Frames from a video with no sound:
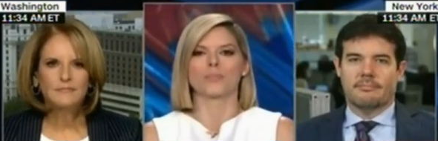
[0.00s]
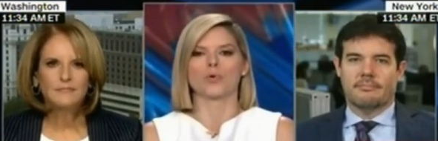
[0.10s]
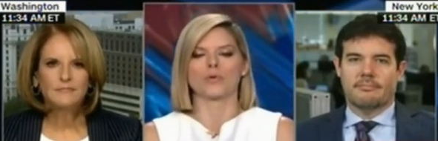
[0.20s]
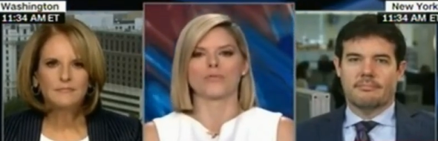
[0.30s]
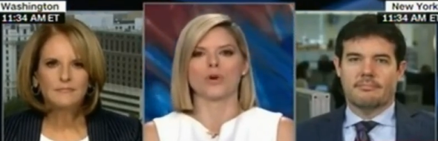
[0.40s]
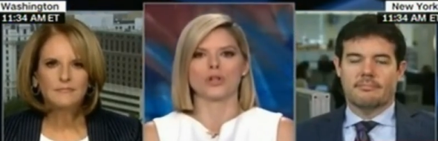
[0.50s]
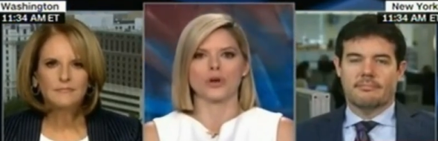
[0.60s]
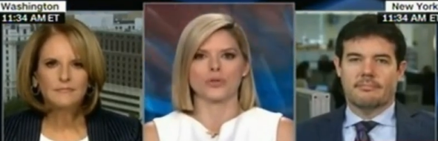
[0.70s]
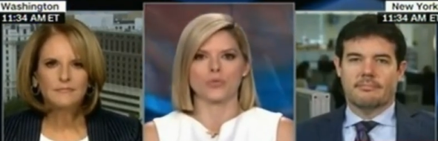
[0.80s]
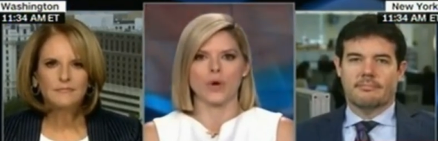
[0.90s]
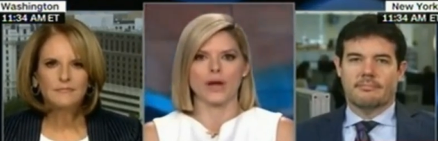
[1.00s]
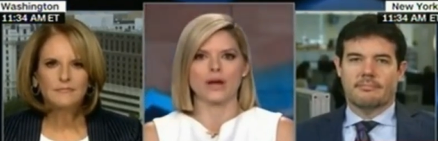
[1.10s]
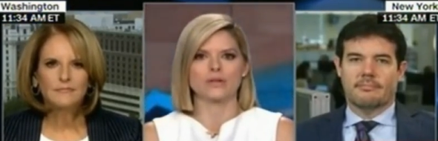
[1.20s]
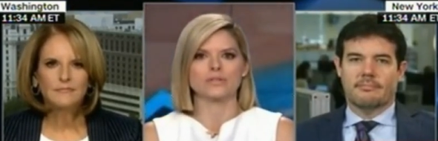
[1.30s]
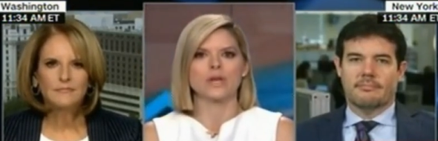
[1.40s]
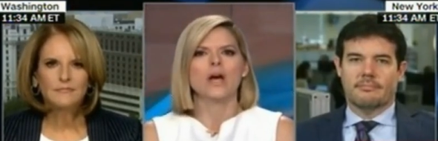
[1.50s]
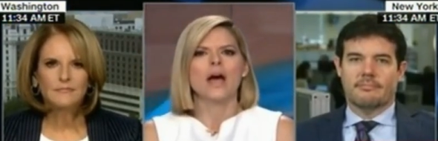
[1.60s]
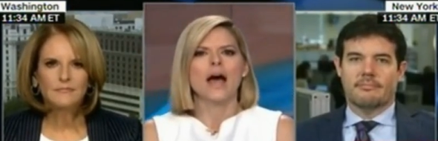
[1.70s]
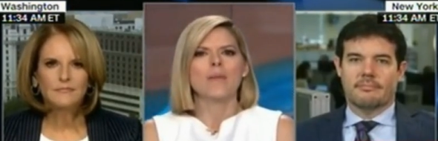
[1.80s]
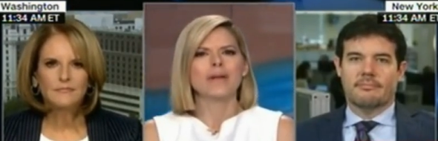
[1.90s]
Speaker 1: portfolio at the White House.
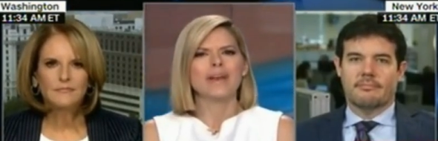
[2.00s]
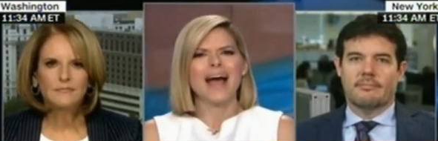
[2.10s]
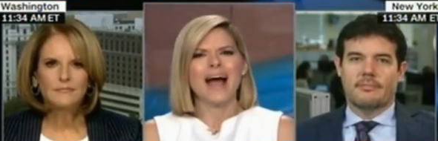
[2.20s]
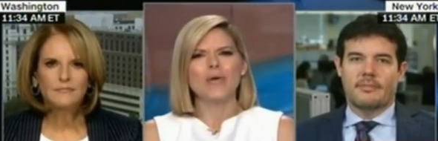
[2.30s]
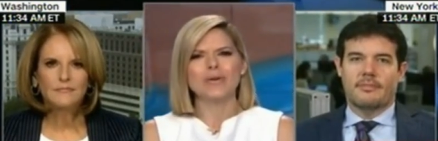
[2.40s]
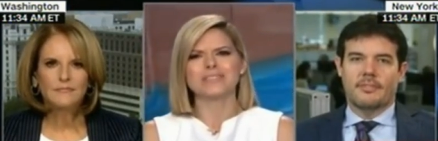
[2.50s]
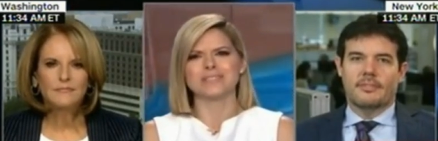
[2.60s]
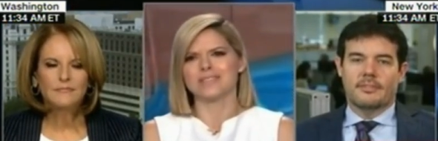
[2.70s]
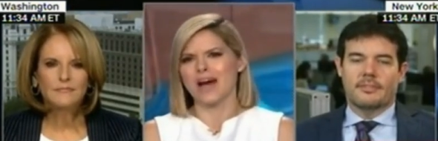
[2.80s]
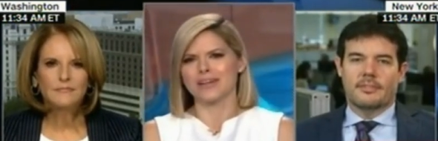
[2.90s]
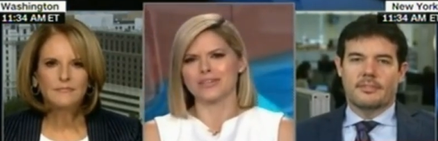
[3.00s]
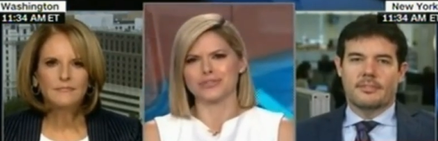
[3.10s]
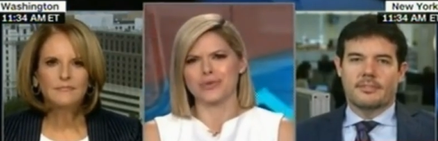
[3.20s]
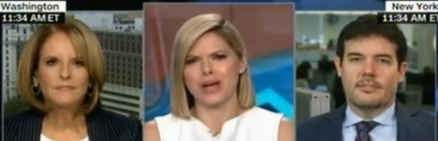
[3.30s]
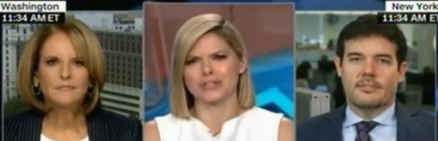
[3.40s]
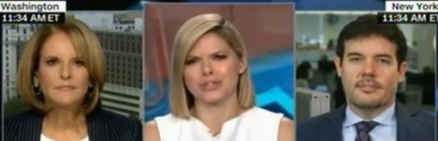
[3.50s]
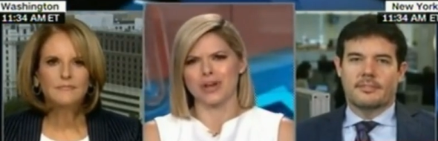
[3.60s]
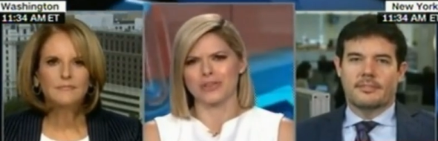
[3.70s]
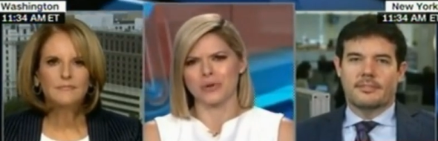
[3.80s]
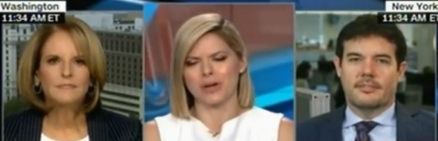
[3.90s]
But how is this not a distraction
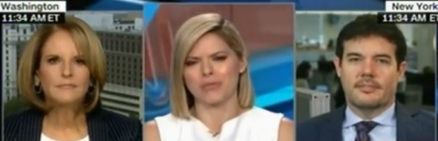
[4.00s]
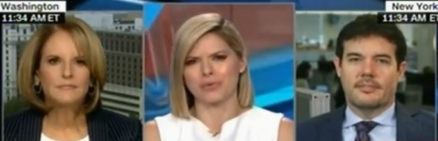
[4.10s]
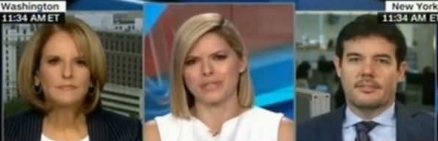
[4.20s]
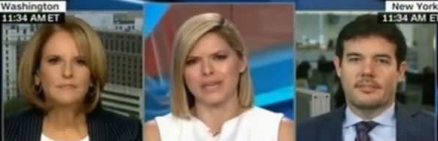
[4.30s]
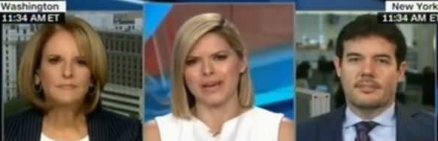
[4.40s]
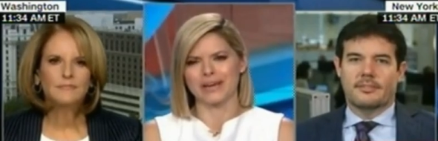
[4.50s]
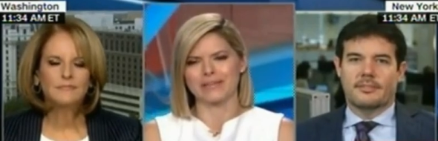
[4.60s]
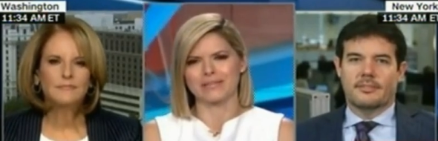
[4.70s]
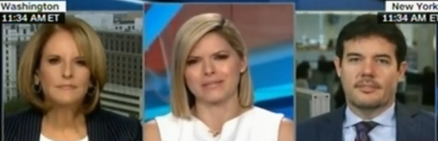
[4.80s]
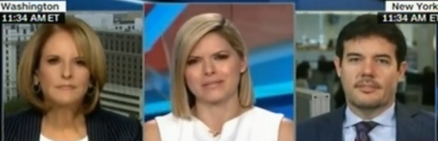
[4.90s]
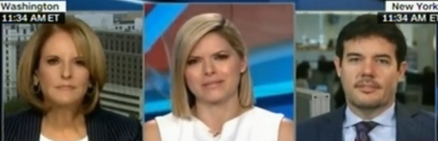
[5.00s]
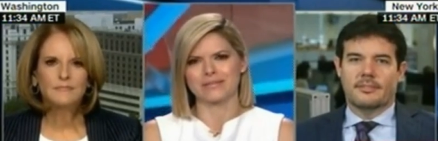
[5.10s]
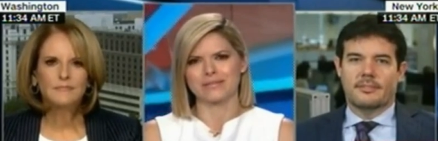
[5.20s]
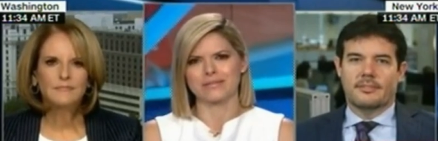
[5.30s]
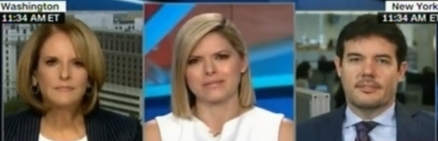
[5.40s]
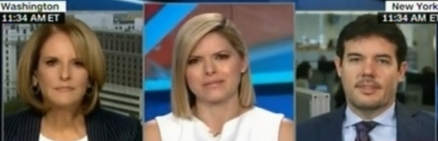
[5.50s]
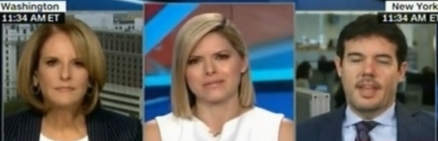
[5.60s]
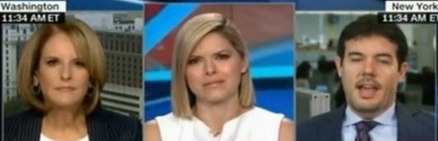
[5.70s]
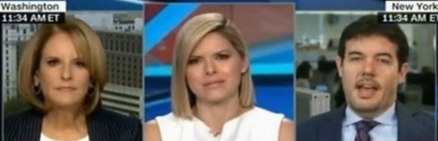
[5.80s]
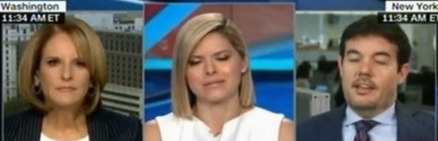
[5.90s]
on their everyday?
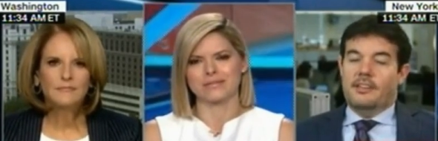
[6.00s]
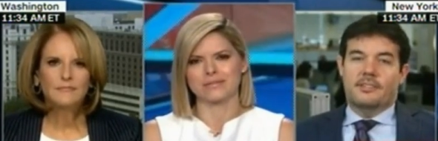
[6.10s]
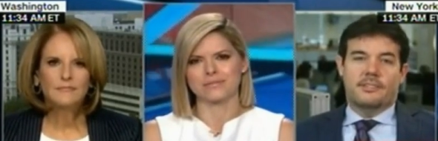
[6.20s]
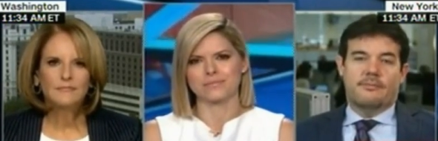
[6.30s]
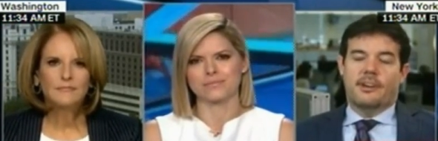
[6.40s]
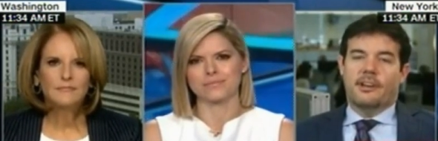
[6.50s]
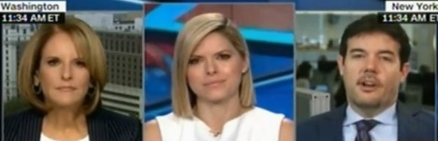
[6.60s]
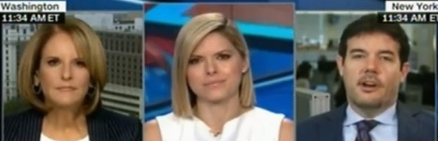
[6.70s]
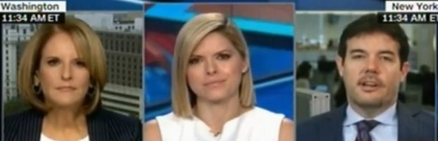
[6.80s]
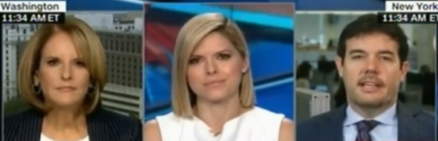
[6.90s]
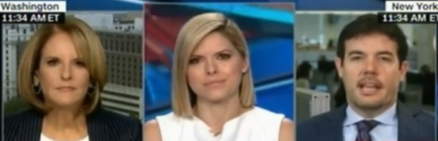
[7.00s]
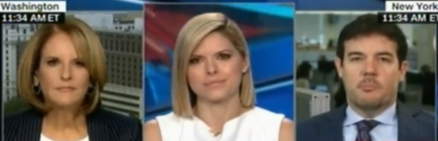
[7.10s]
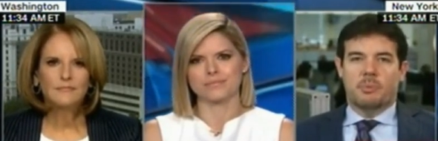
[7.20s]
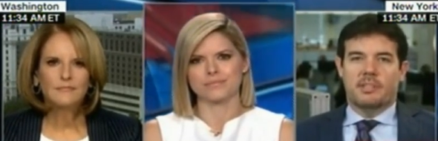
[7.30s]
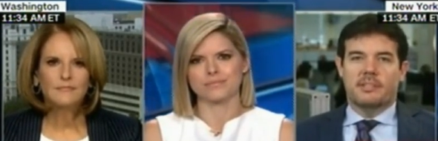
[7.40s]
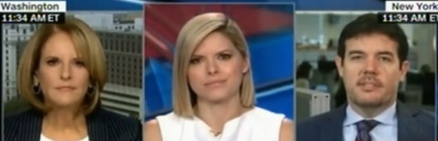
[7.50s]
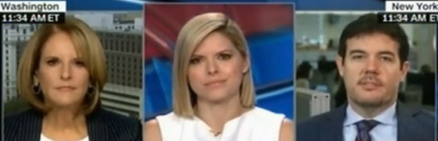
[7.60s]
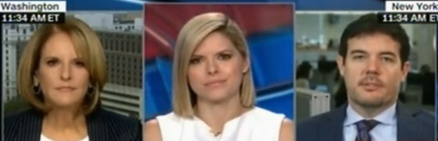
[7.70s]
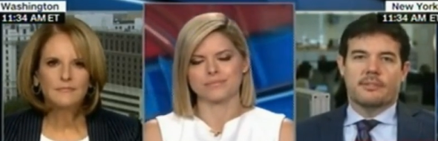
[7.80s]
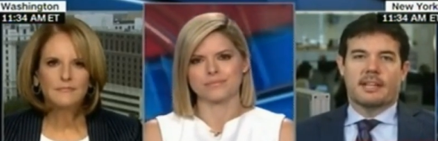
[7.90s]
Speaker 2: Uh, it's very hard, Kate, but this is
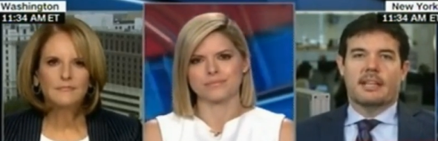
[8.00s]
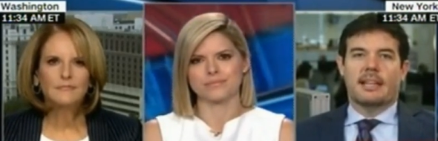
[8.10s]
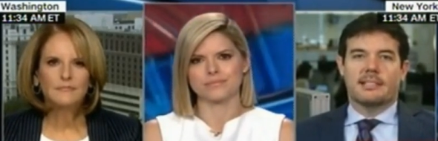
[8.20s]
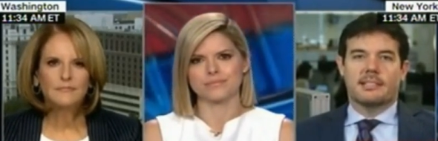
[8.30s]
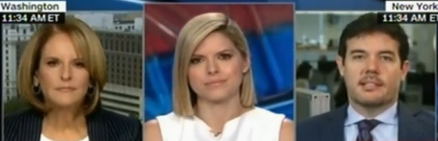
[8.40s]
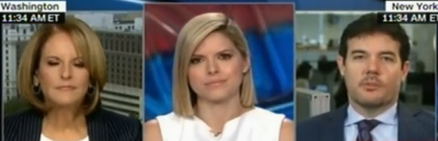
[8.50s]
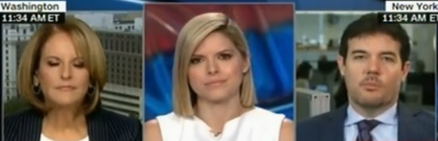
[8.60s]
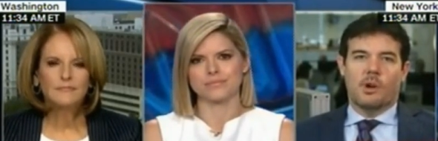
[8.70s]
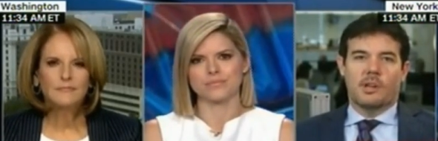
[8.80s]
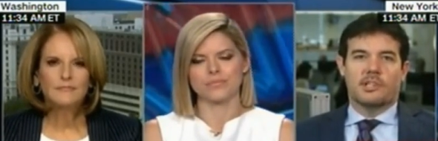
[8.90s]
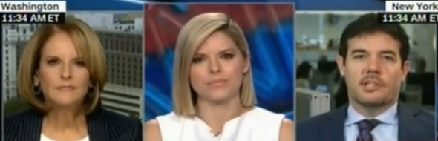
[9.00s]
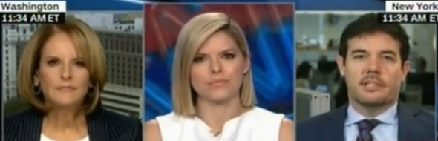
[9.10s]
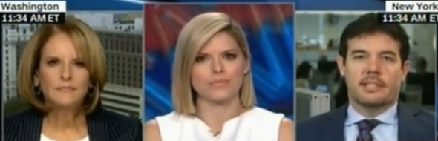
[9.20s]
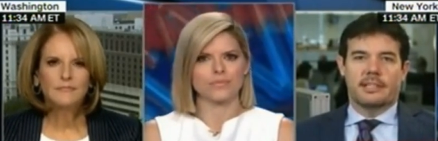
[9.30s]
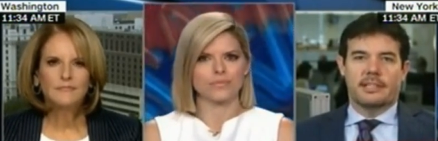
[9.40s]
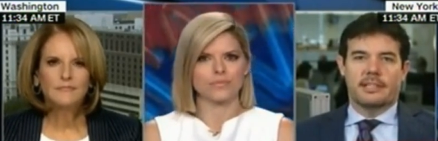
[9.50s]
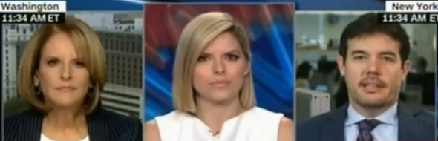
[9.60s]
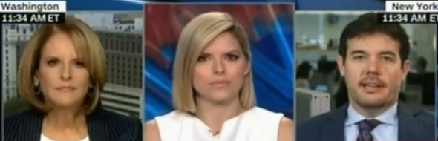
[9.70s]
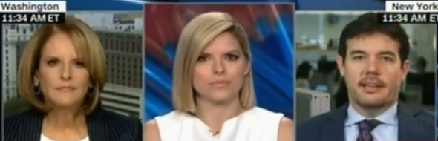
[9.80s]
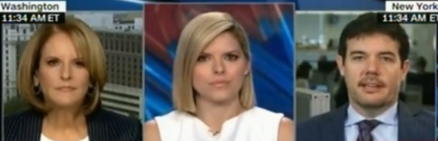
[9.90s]
sort of a classic Washington,
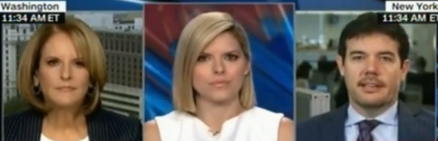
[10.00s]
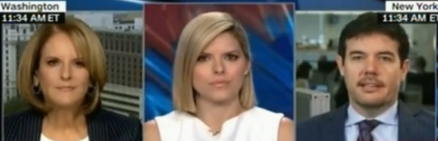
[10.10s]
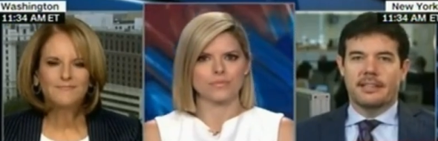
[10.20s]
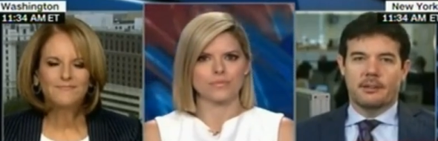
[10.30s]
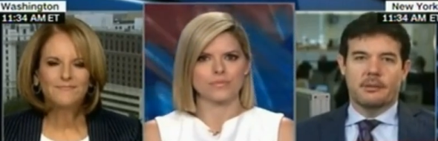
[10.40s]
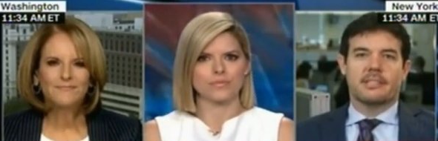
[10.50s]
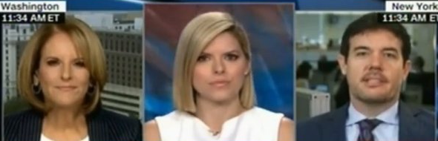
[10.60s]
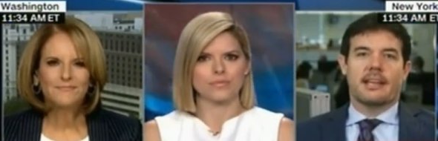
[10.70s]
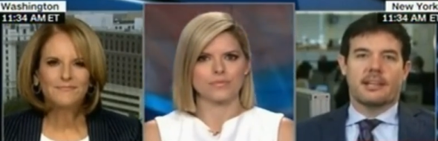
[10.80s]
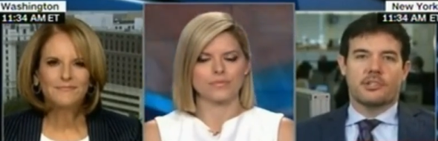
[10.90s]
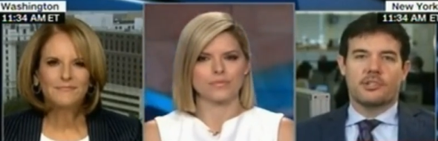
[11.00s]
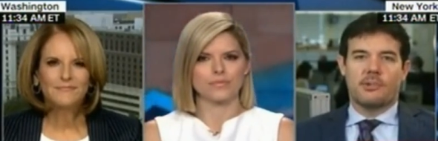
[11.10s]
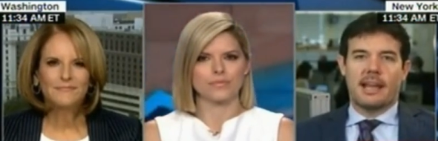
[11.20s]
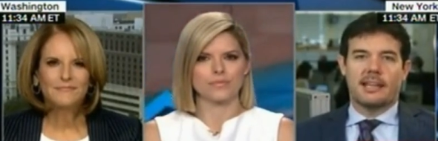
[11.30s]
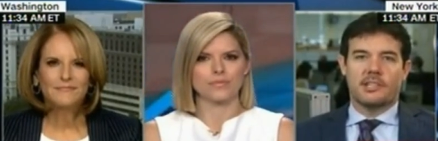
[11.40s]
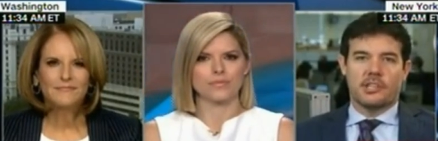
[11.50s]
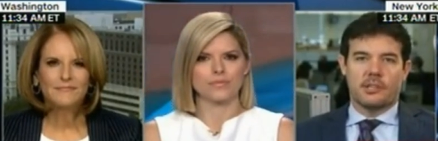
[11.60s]
uh, you know, insider strategy,